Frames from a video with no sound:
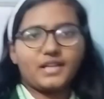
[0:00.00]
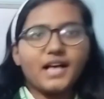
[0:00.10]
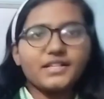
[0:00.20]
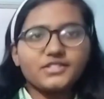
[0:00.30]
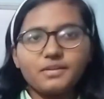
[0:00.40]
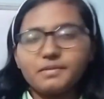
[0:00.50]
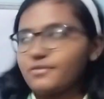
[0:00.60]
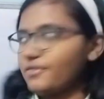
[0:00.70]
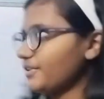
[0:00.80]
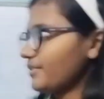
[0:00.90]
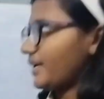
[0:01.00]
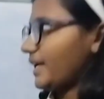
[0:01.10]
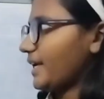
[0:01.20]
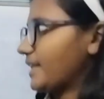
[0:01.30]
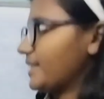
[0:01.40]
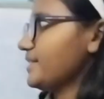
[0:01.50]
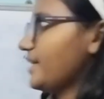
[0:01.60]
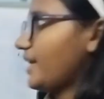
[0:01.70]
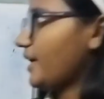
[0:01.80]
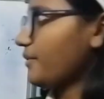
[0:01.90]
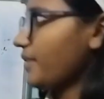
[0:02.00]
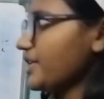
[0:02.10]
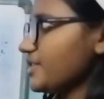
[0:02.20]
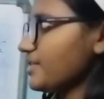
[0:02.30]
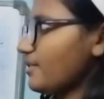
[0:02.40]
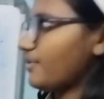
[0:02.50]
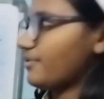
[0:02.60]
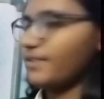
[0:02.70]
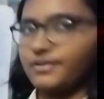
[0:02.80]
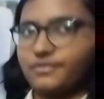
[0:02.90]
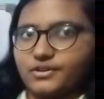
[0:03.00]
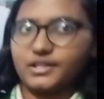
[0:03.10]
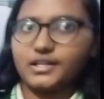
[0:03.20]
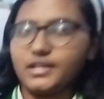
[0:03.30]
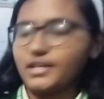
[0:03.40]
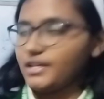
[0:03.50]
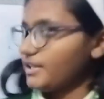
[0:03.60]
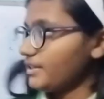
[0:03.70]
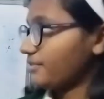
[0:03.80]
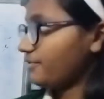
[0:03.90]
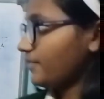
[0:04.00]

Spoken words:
the last topic for today is equation of free fall. The